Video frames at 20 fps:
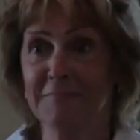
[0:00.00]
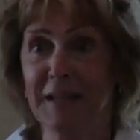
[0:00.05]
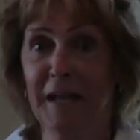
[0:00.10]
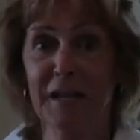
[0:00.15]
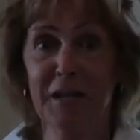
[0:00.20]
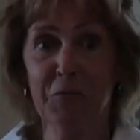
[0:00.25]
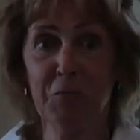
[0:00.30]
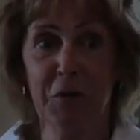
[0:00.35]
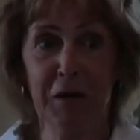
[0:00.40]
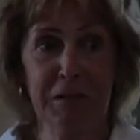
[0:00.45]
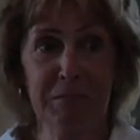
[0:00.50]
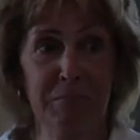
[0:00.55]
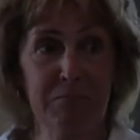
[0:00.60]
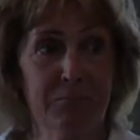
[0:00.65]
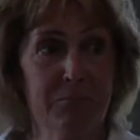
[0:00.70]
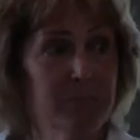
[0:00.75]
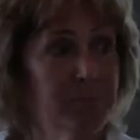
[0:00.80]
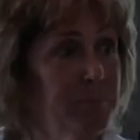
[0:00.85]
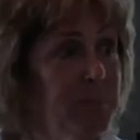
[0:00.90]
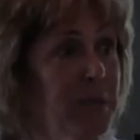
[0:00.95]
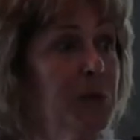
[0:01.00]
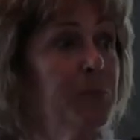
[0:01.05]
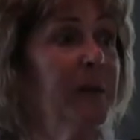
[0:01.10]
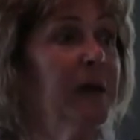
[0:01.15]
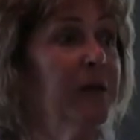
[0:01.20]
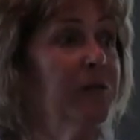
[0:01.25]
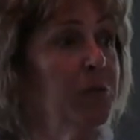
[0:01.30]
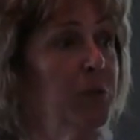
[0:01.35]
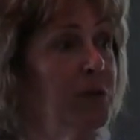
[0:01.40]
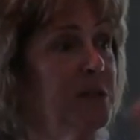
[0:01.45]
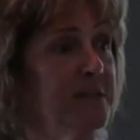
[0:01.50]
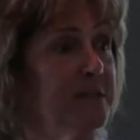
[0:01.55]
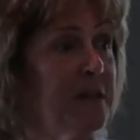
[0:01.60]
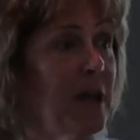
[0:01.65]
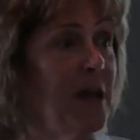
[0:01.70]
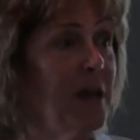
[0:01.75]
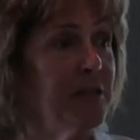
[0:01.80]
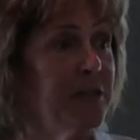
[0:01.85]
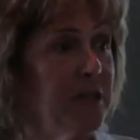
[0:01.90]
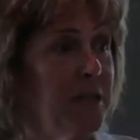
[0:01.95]
Anyone? Mary Beth, what does a
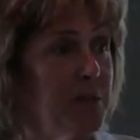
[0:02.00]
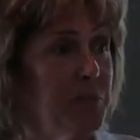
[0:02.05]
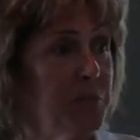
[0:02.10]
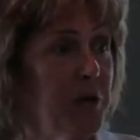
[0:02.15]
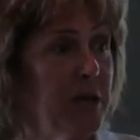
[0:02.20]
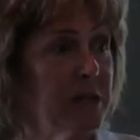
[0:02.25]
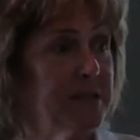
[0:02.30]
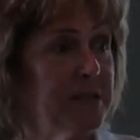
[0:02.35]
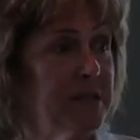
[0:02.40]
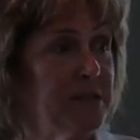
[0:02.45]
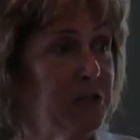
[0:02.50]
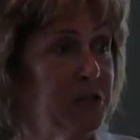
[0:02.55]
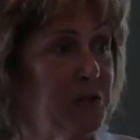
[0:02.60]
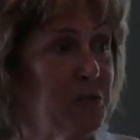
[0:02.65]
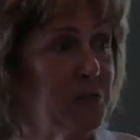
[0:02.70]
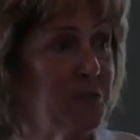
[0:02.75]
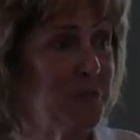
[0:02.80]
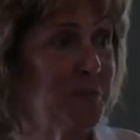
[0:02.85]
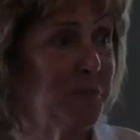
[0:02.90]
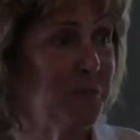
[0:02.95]
healthcare proxy do?